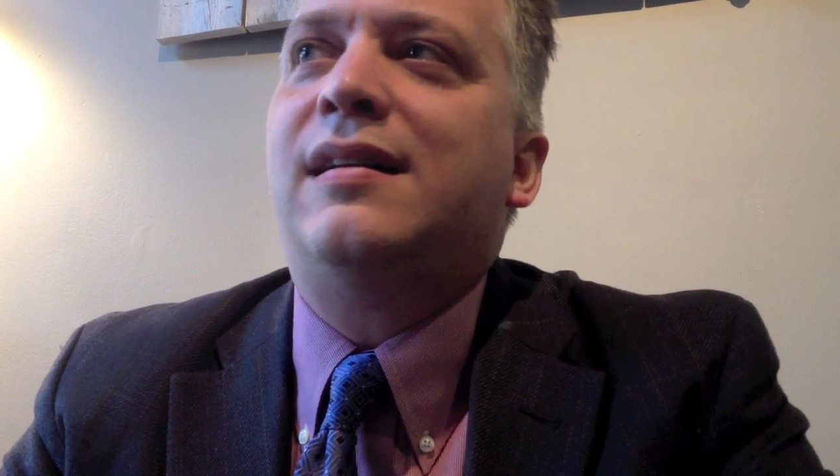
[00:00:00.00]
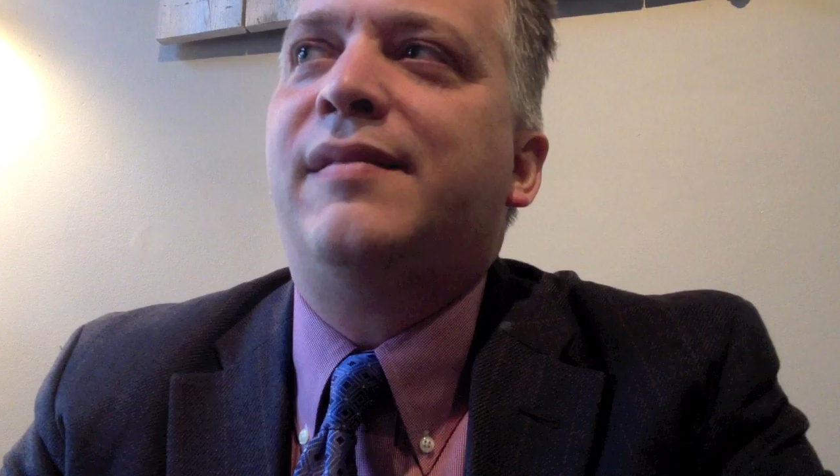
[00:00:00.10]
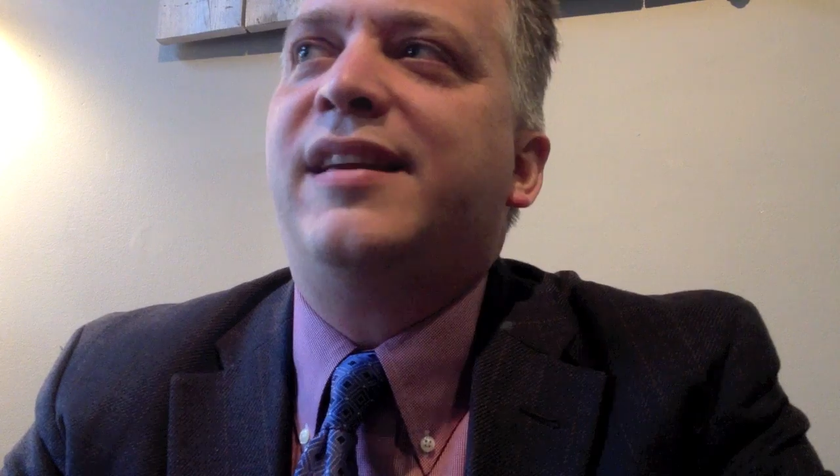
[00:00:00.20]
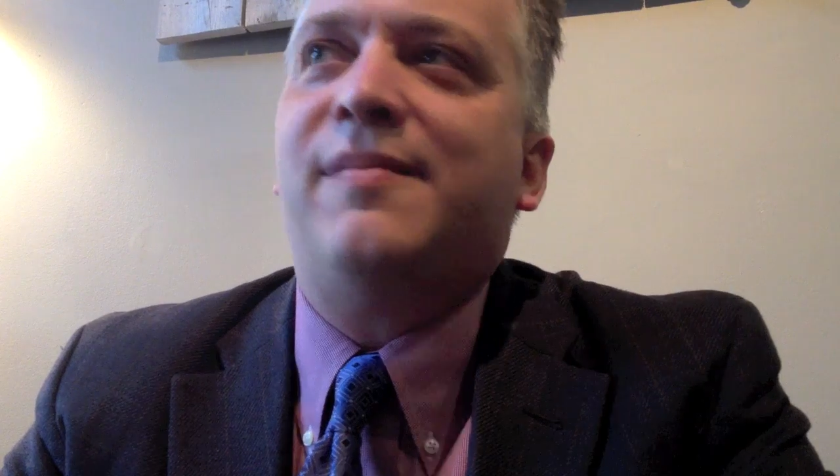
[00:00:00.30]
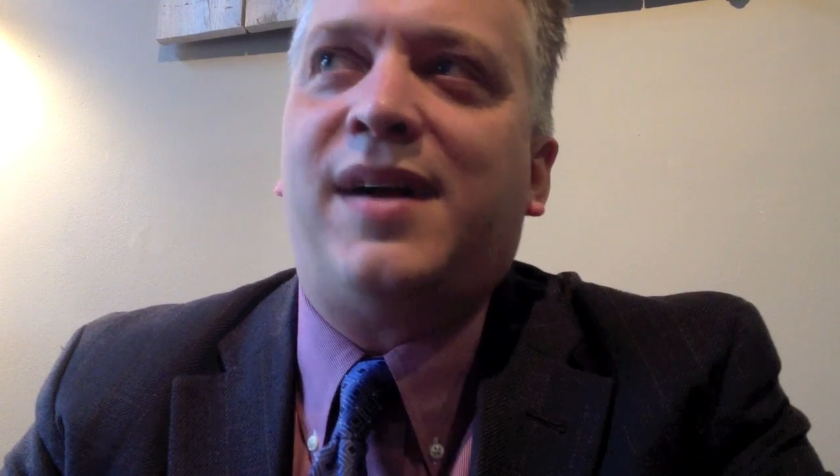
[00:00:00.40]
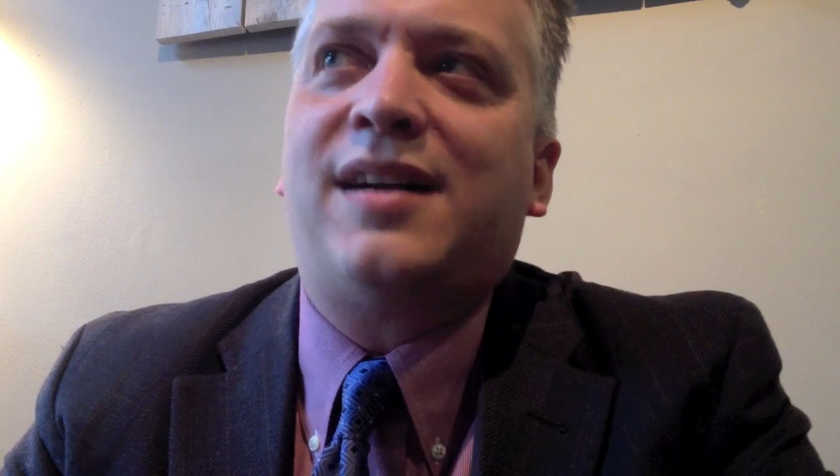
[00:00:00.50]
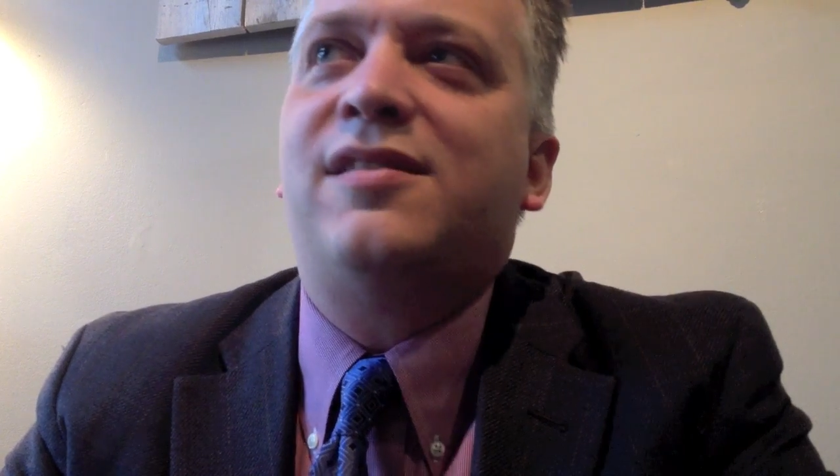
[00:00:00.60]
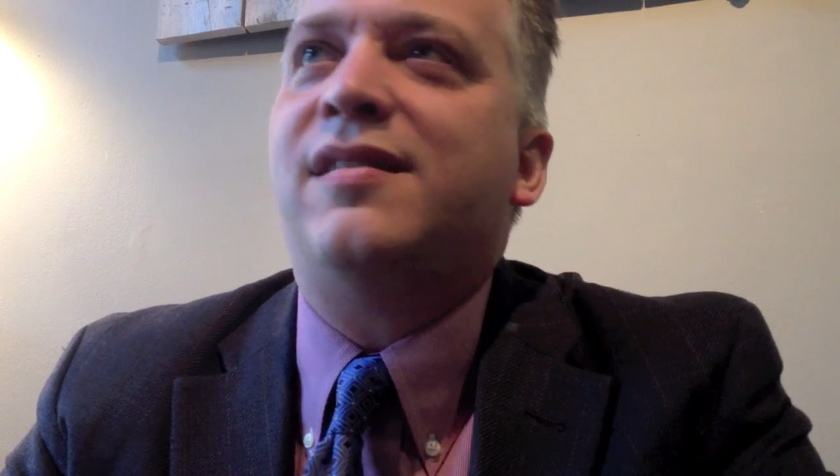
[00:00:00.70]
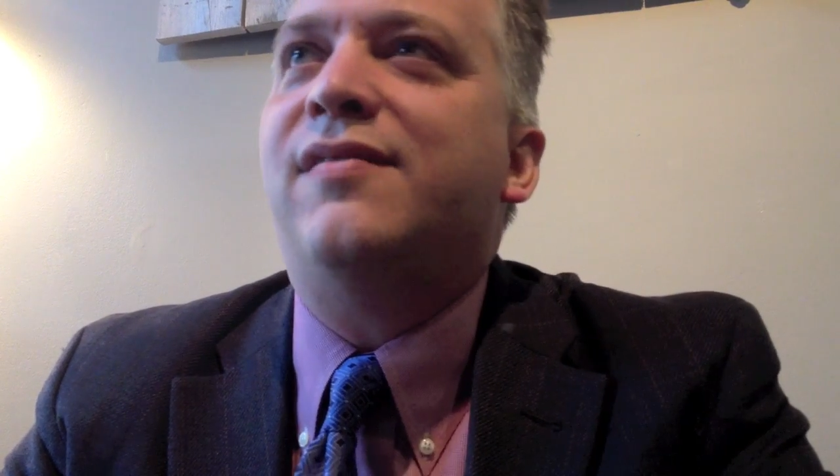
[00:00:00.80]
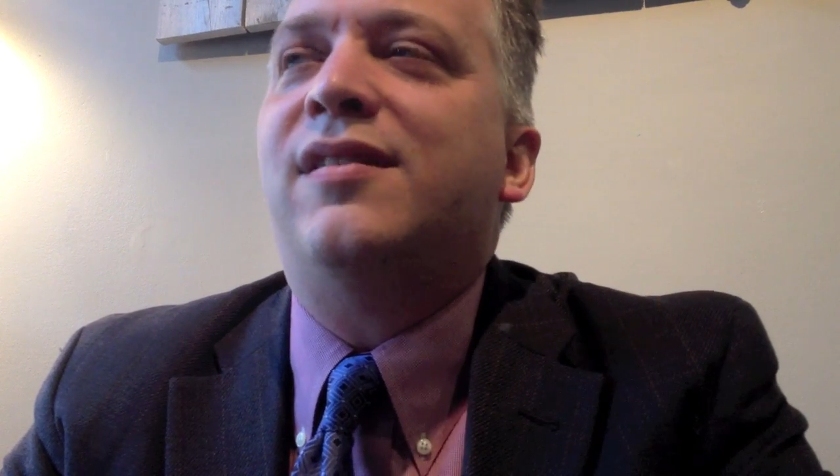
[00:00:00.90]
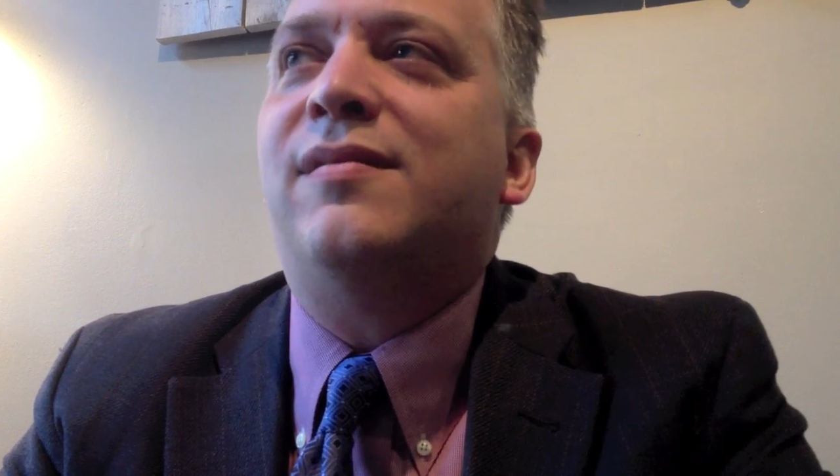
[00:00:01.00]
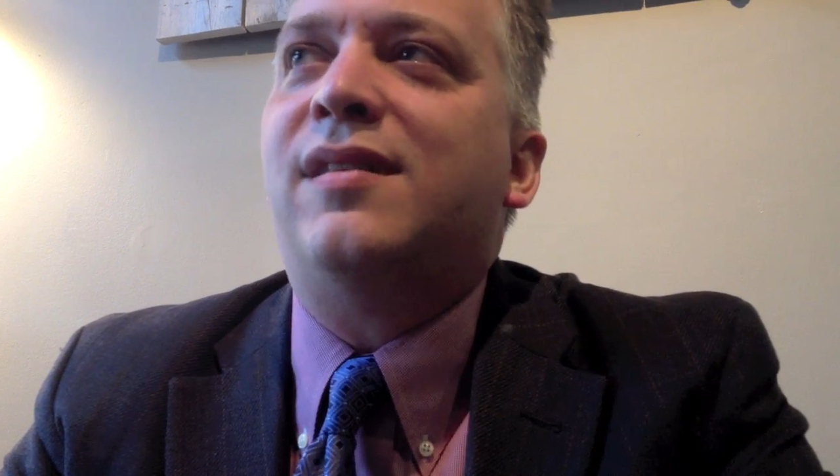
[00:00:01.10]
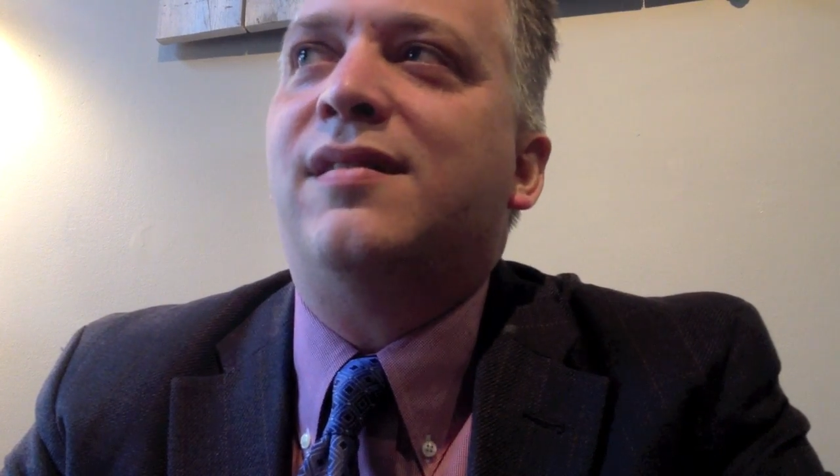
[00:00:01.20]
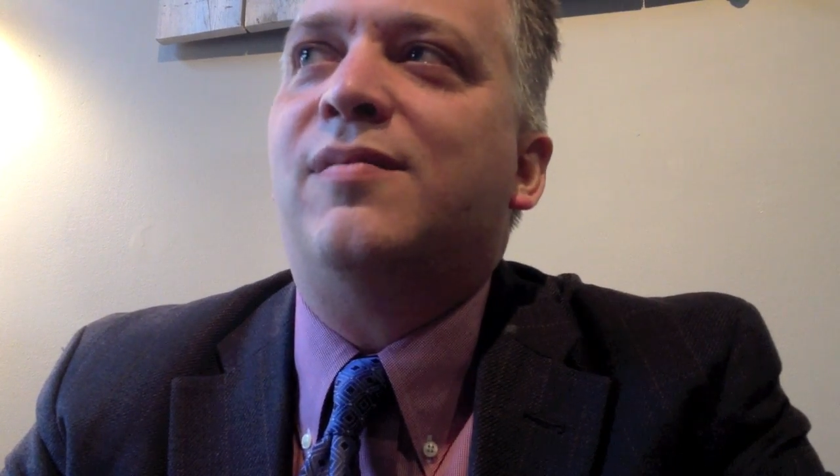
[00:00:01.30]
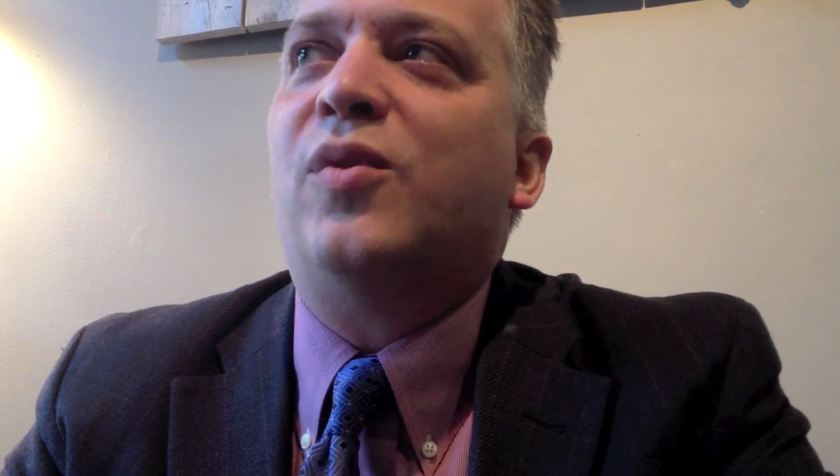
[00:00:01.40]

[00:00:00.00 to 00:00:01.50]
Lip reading: get back to even a